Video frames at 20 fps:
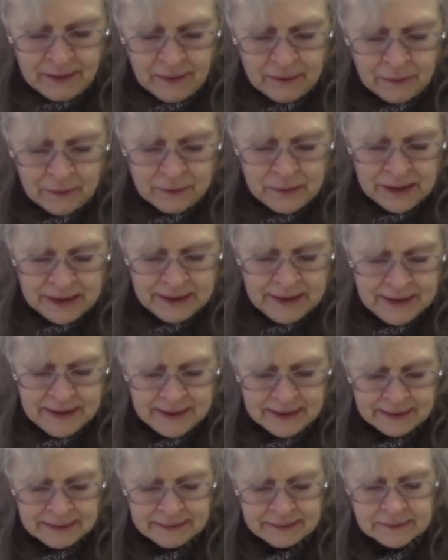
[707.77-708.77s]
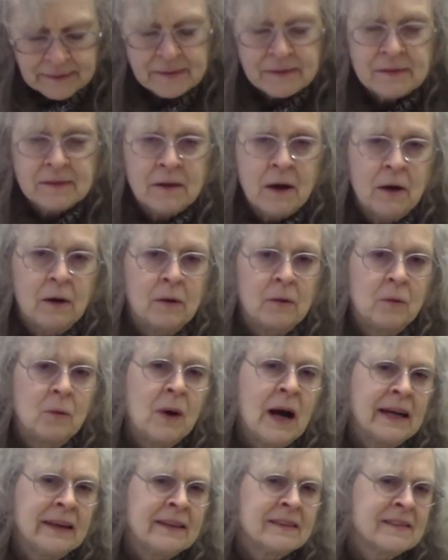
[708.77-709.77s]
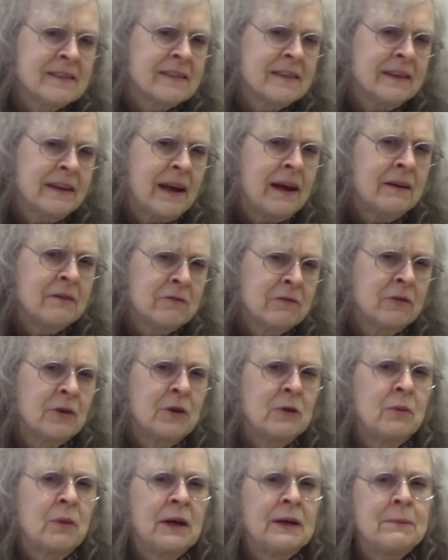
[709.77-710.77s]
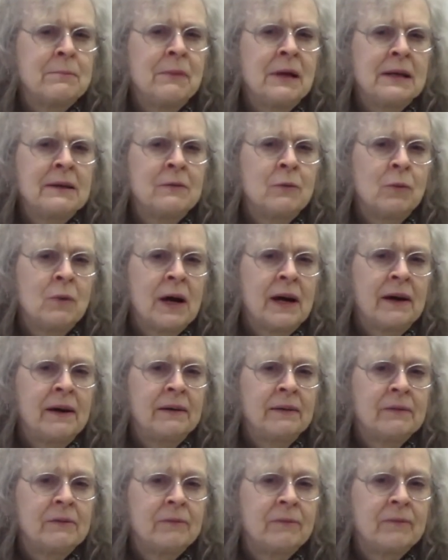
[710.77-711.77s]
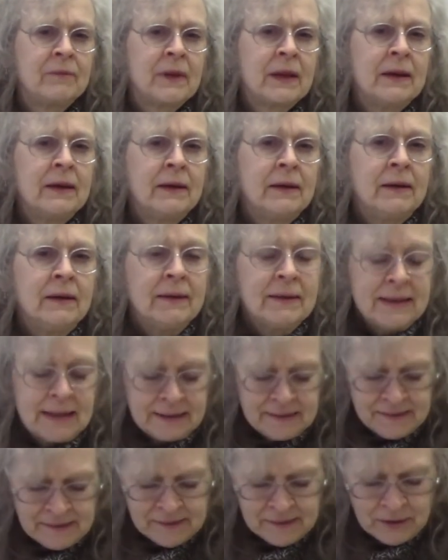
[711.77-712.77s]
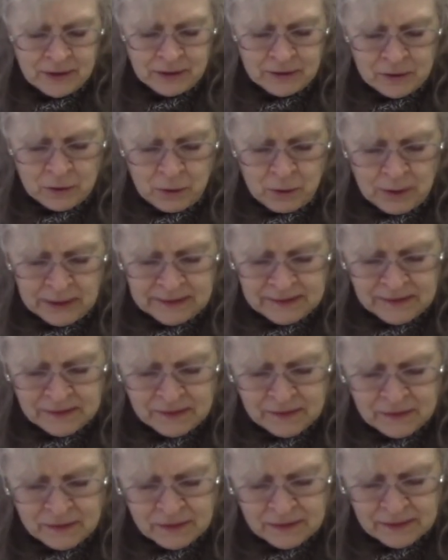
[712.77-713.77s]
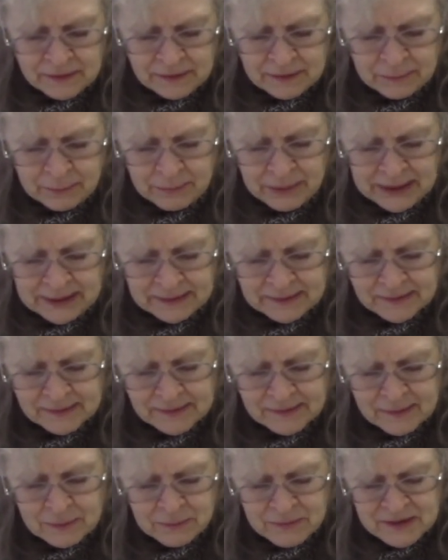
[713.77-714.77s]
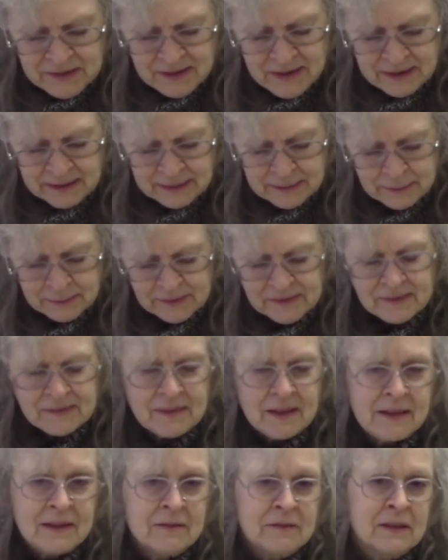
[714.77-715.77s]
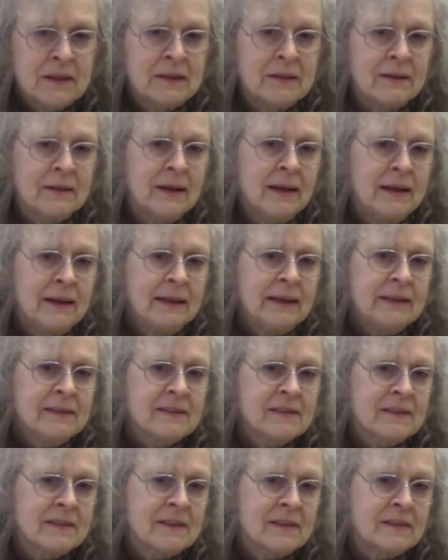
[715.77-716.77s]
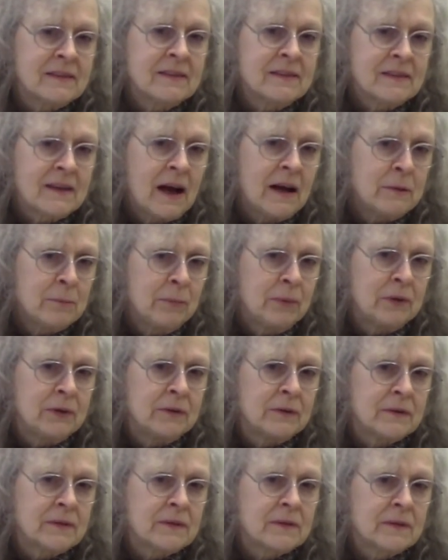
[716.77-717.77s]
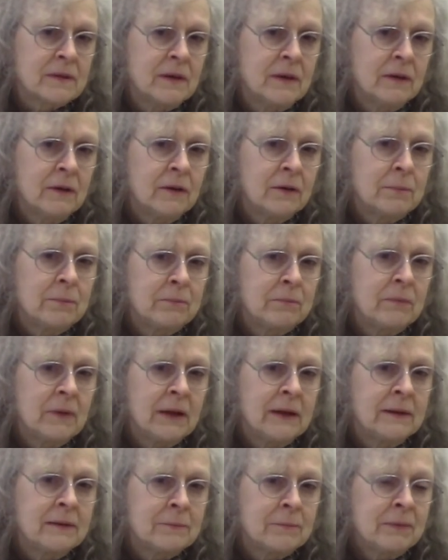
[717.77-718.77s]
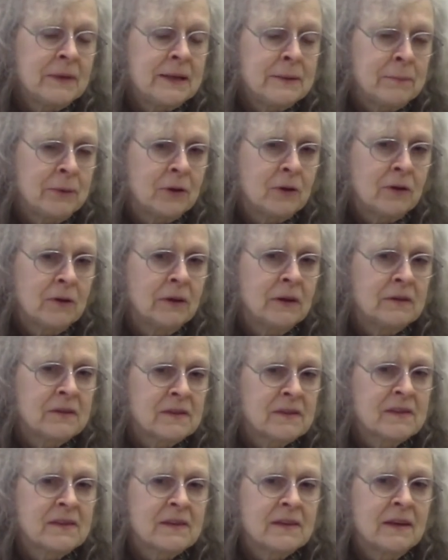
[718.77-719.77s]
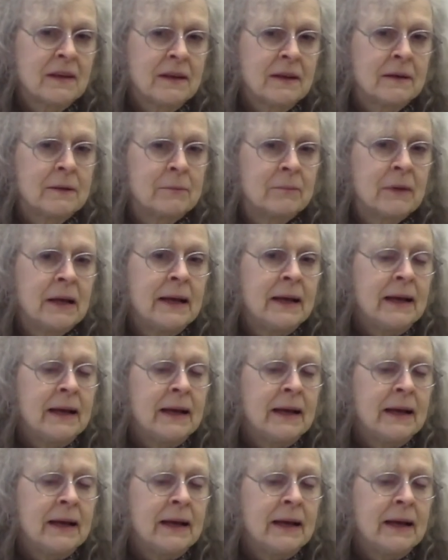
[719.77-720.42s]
Okay, so why isn't everyone made well? That's a good question, but sometimes even his disciples or people close to him